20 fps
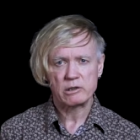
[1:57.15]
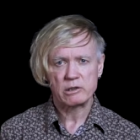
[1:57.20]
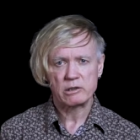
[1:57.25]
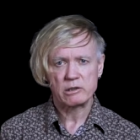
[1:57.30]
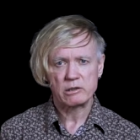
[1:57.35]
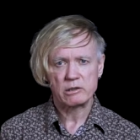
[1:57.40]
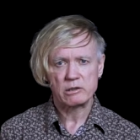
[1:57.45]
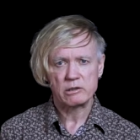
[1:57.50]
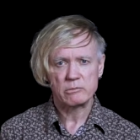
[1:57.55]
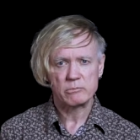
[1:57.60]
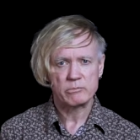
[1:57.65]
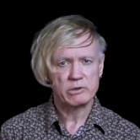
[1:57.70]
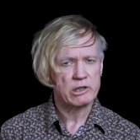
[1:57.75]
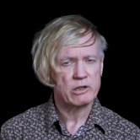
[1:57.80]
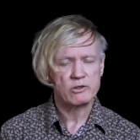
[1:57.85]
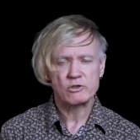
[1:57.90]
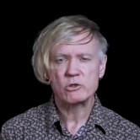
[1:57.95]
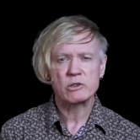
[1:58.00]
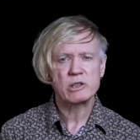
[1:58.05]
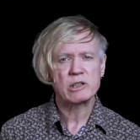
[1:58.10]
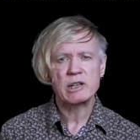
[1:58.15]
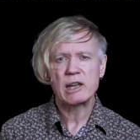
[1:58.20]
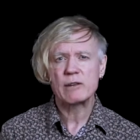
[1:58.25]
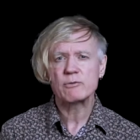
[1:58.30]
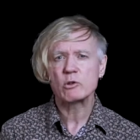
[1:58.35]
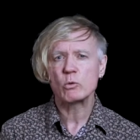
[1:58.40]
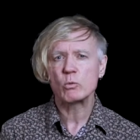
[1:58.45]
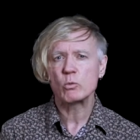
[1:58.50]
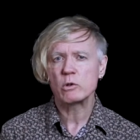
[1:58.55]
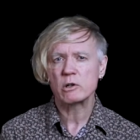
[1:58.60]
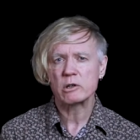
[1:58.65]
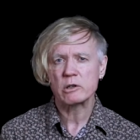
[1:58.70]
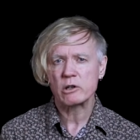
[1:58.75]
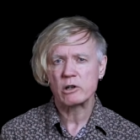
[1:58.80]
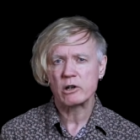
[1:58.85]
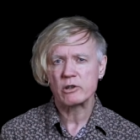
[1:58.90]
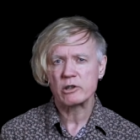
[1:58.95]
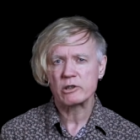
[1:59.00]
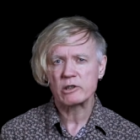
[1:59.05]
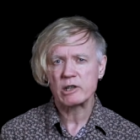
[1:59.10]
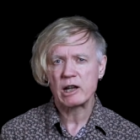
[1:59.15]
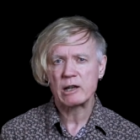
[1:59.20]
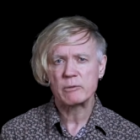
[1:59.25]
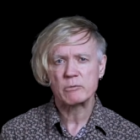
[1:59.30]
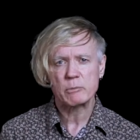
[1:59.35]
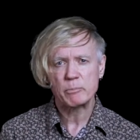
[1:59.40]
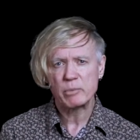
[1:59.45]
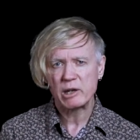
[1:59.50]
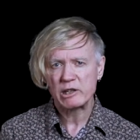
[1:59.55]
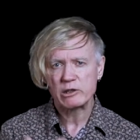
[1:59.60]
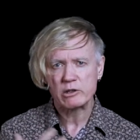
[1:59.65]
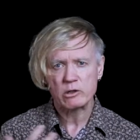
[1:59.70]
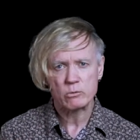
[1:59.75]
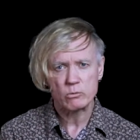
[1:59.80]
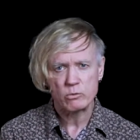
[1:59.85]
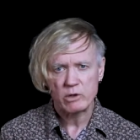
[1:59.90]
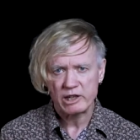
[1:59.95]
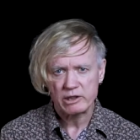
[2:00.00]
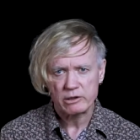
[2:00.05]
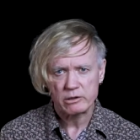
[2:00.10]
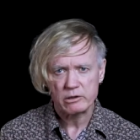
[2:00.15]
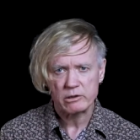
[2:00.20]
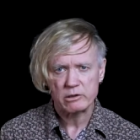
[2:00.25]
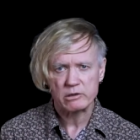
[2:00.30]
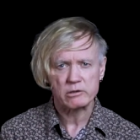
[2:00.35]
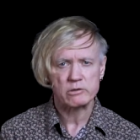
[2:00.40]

uh, because you didn't have to work all the time to pay your rent.